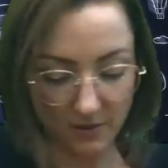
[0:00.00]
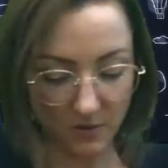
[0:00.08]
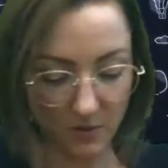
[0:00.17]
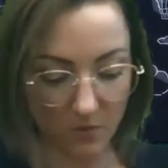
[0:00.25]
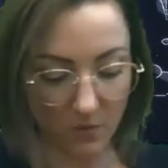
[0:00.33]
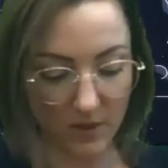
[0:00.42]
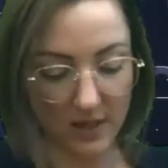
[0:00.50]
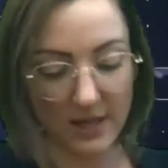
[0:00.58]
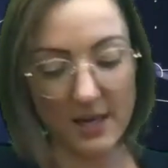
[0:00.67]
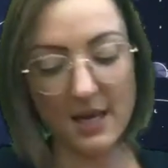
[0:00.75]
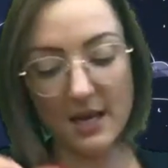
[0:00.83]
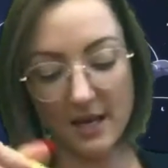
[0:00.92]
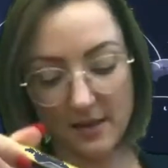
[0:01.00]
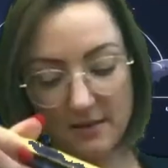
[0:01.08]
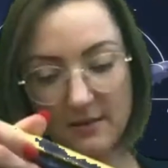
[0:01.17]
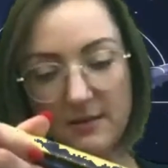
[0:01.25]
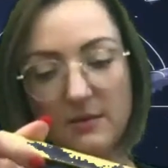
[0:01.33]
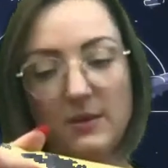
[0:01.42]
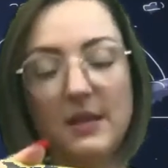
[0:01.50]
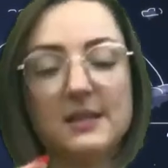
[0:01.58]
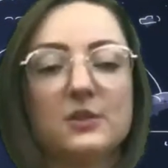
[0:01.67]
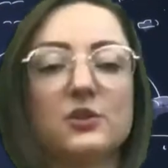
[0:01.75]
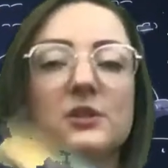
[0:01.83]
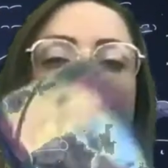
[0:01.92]
Okay, well that's
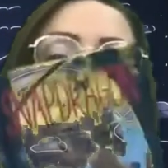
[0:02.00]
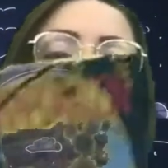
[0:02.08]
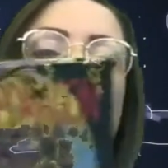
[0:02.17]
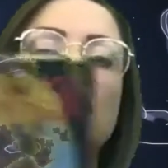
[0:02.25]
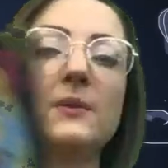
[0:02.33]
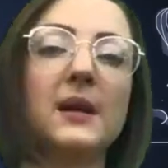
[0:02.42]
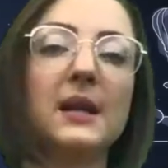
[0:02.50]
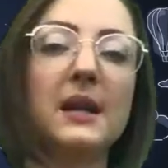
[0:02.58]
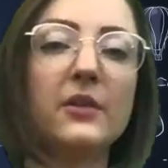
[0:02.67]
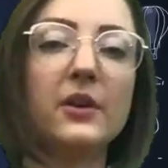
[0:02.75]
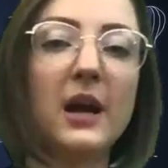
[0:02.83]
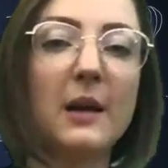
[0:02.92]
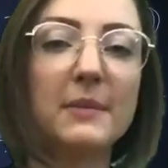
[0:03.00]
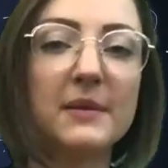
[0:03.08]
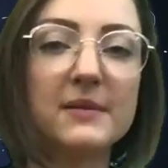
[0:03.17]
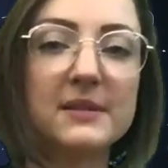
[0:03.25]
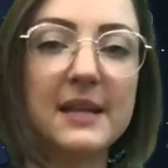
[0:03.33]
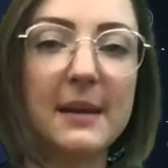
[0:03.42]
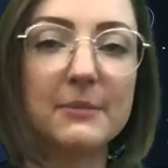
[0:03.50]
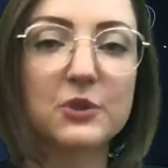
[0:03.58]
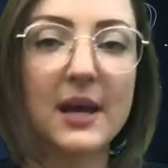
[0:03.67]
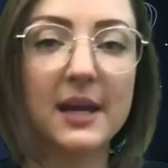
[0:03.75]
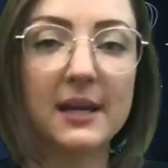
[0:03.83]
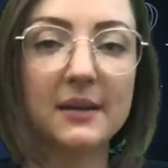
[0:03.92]
interesting. We got another copy of
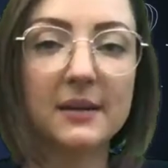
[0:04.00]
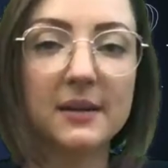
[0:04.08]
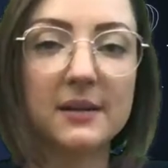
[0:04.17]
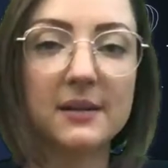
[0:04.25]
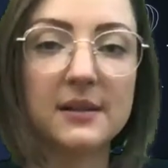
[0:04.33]
Snapdragon.